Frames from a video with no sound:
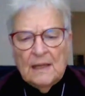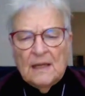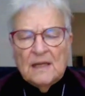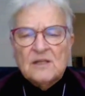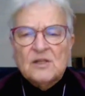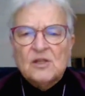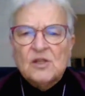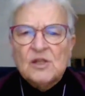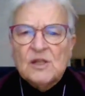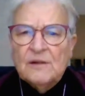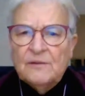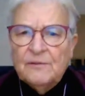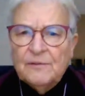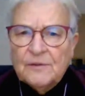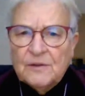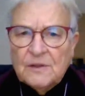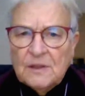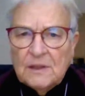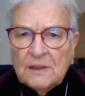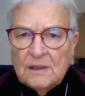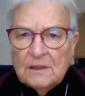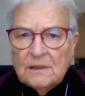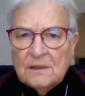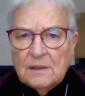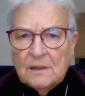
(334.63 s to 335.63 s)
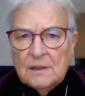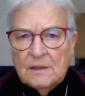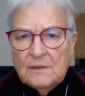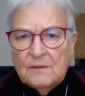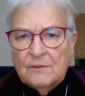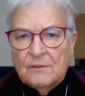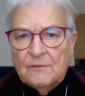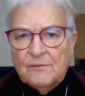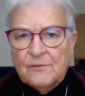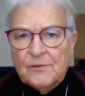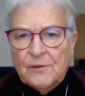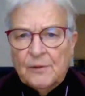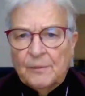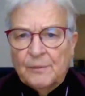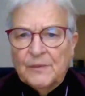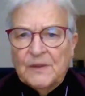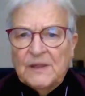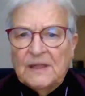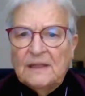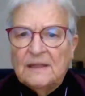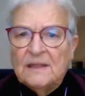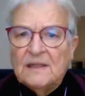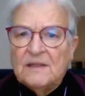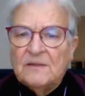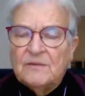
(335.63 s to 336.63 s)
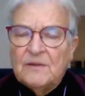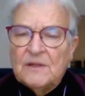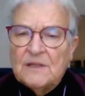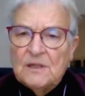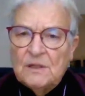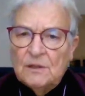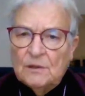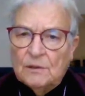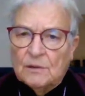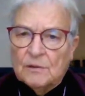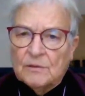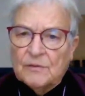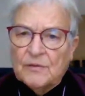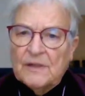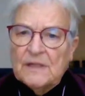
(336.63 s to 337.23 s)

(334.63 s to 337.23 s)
has shifted from the individual